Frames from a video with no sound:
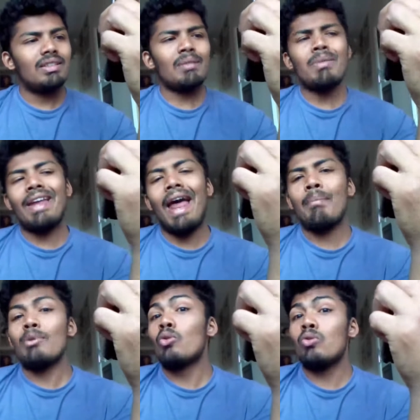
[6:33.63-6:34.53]
that might
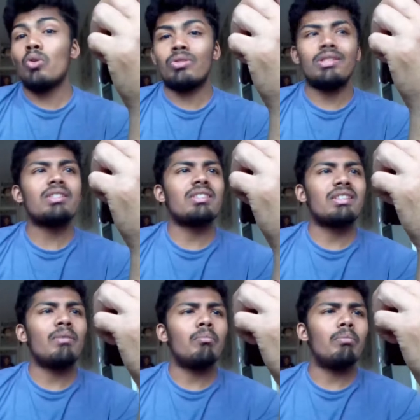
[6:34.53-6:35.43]
happen. Who knows? This is
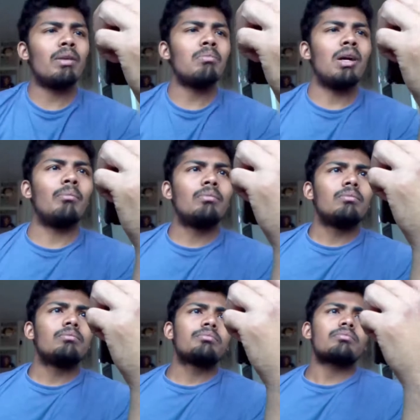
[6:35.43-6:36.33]
Big Mom.
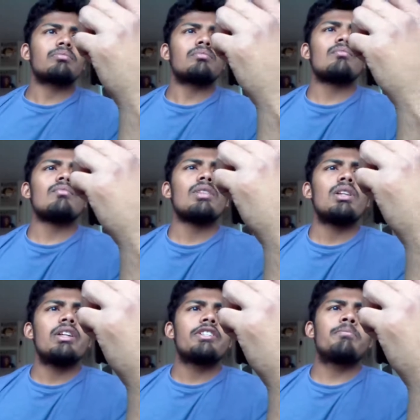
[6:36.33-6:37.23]

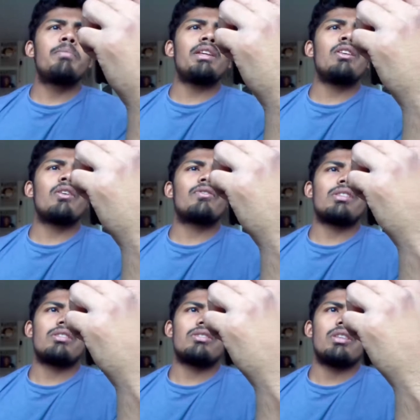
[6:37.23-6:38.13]
Speaking of
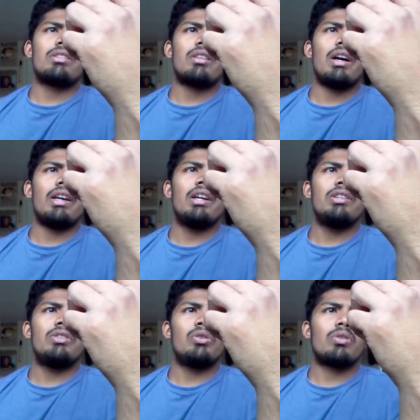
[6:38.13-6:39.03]
treasure chests, I
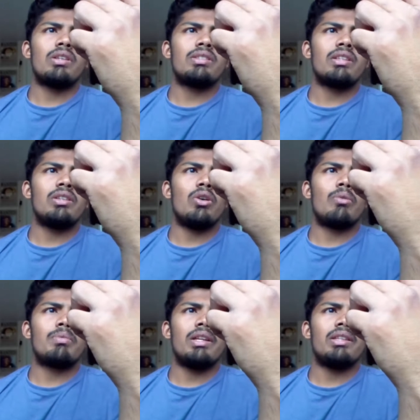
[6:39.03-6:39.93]
heard you recently
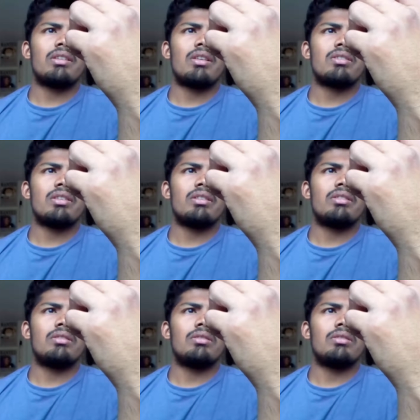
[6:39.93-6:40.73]
obtained the treasure,